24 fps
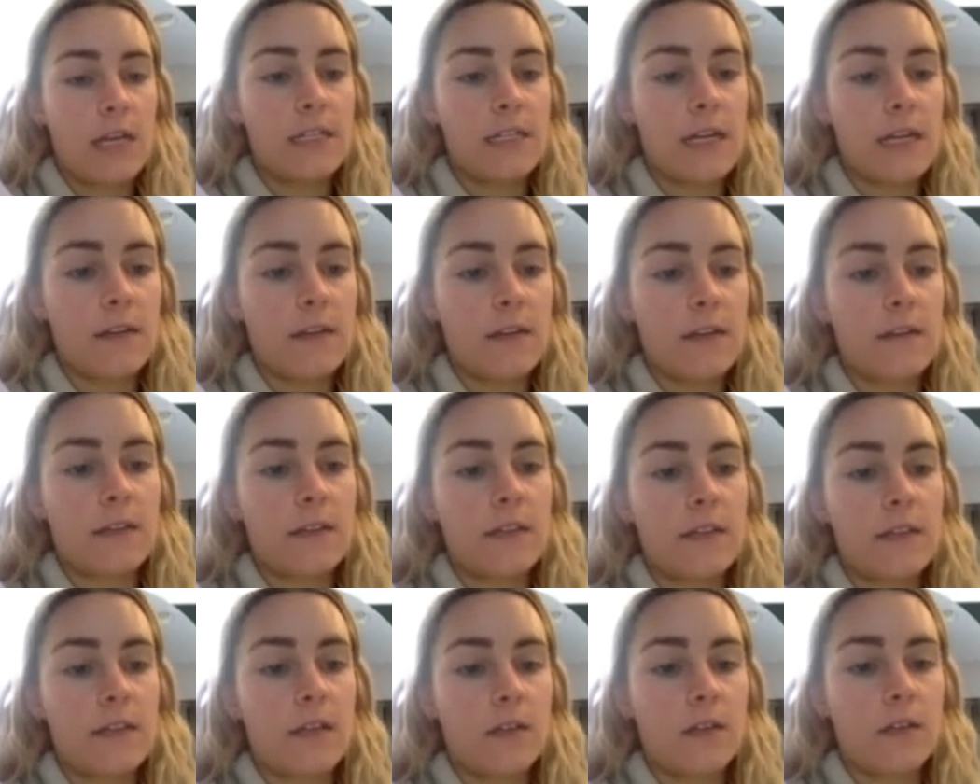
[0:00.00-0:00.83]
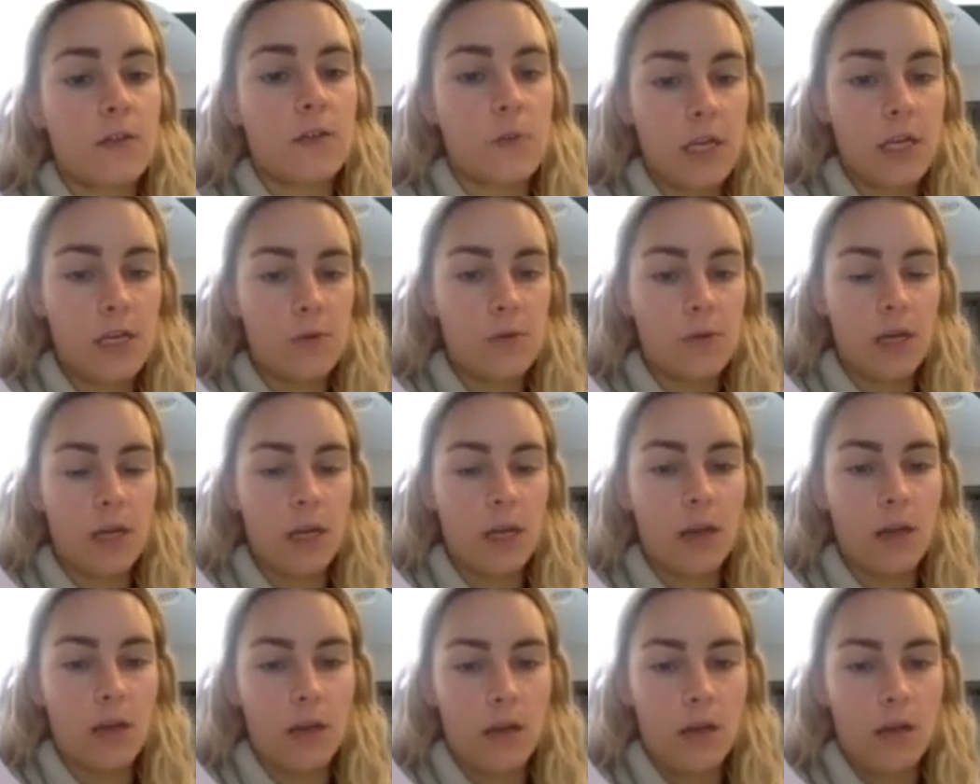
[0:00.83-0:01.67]
deaths in
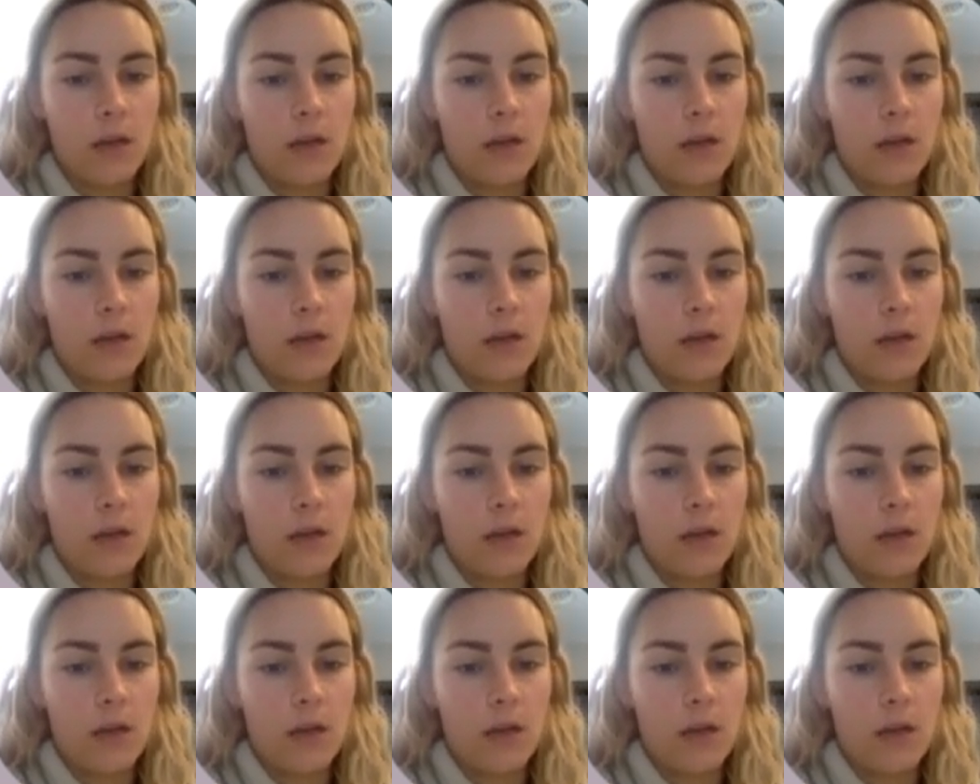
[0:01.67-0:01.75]
2020.